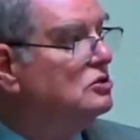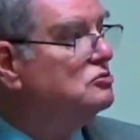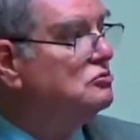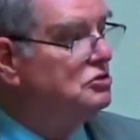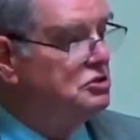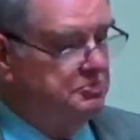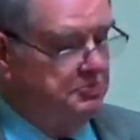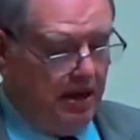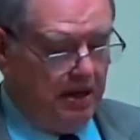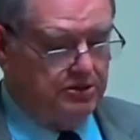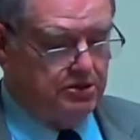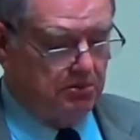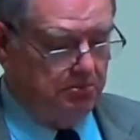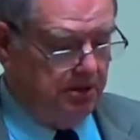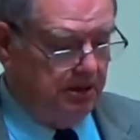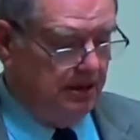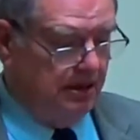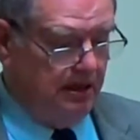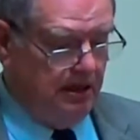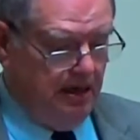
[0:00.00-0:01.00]

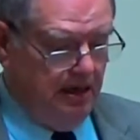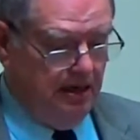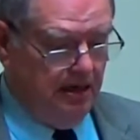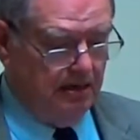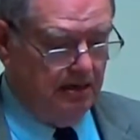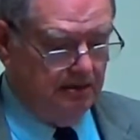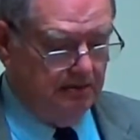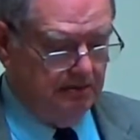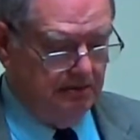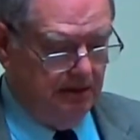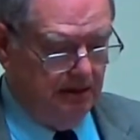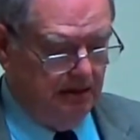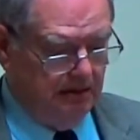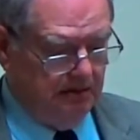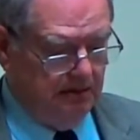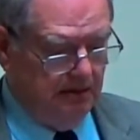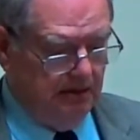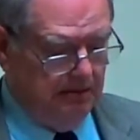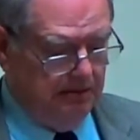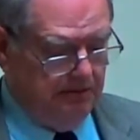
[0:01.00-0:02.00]
responsibility here,
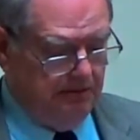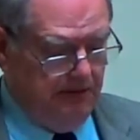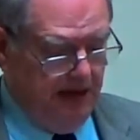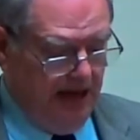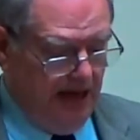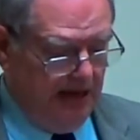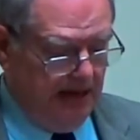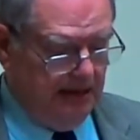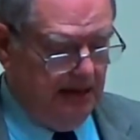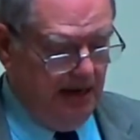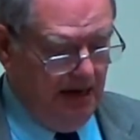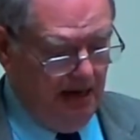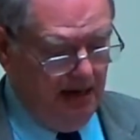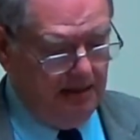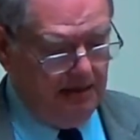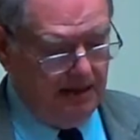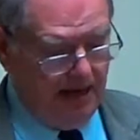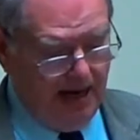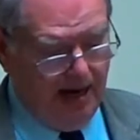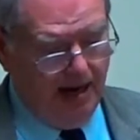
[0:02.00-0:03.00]
then and
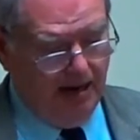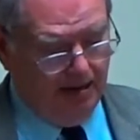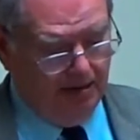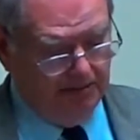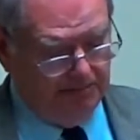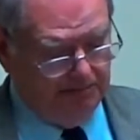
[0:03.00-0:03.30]
now.